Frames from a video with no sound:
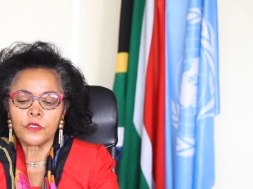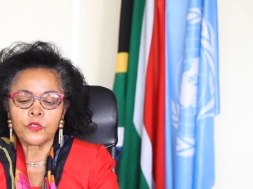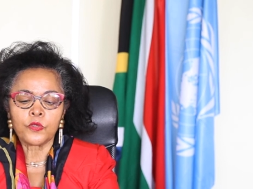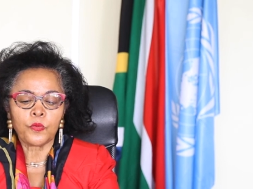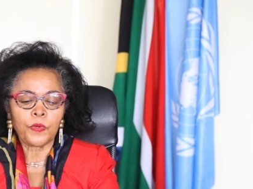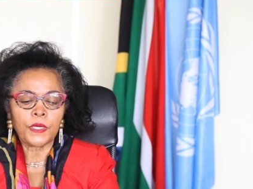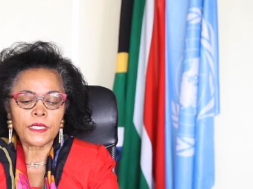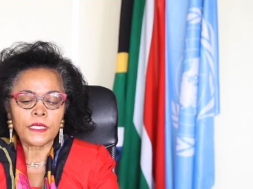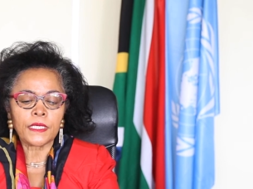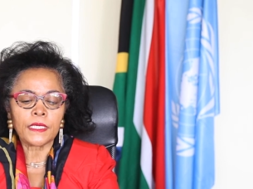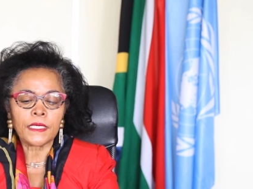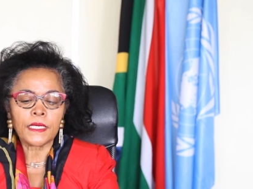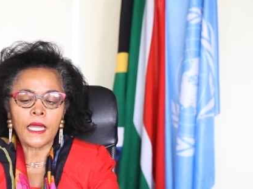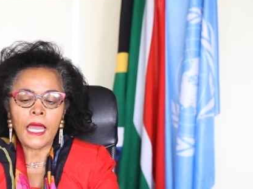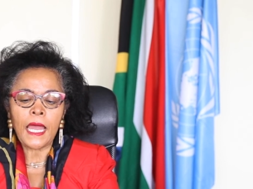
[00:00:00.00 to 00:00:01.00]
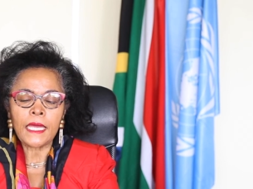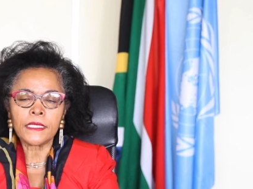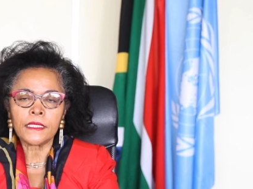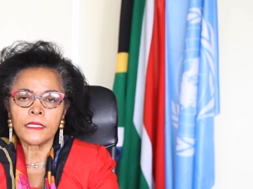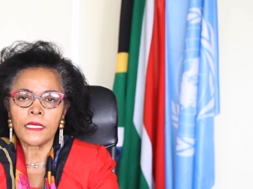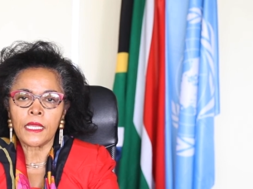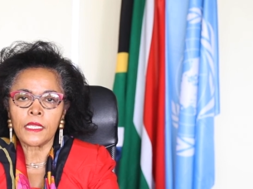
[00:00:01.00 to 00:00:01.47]
to working
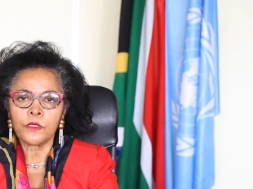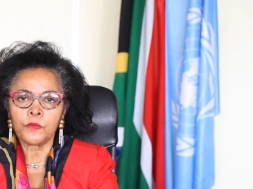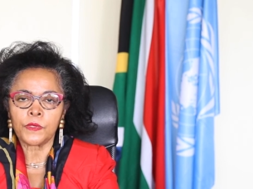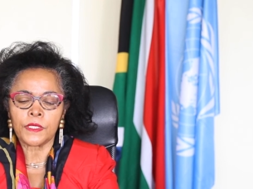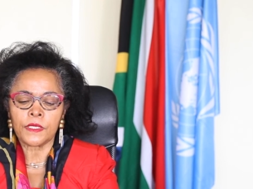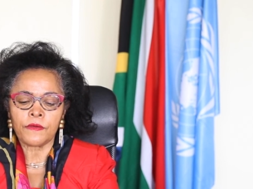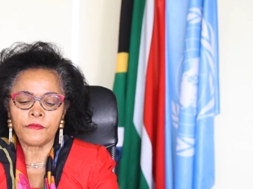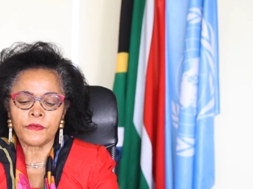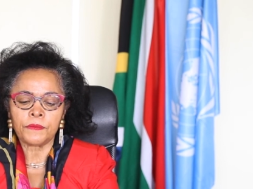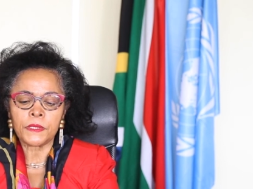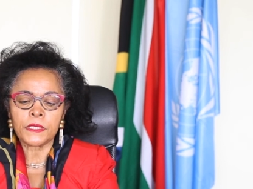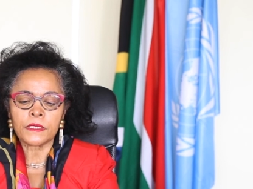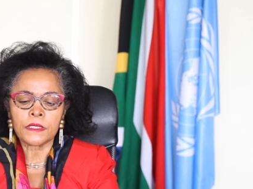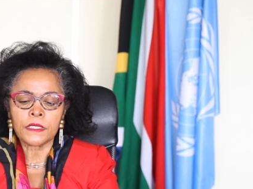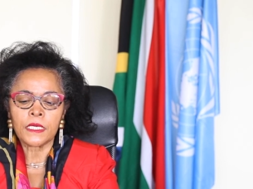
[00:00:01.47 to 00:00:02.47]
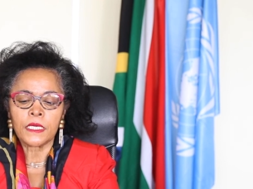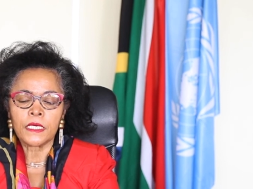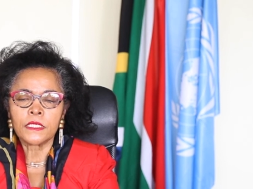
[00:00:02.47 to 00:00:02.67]
hand in hand with government,